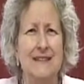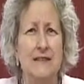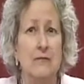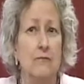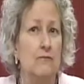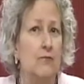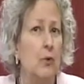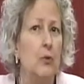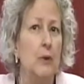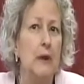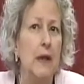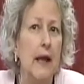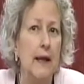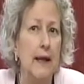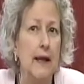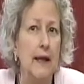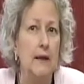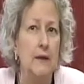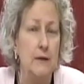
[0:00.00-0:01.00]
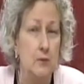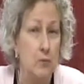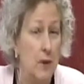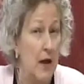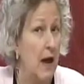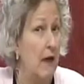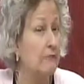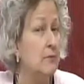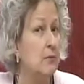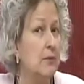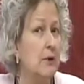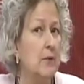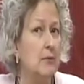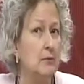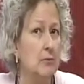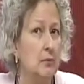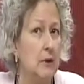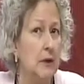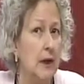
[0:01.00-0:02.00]
for relating, because we have to be able
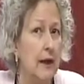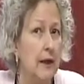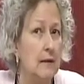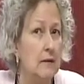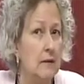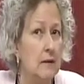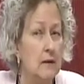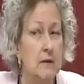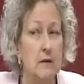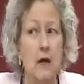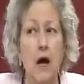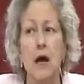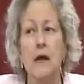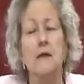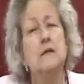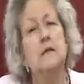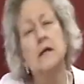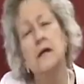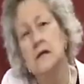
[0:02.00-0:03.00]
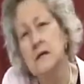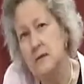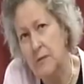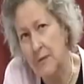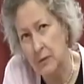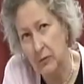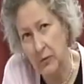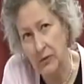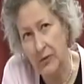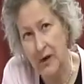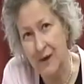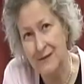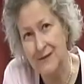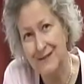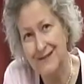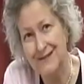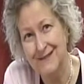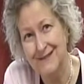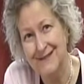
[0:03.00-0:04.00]
to relate. This God is intimate with
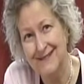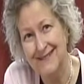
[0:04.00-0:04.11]
us.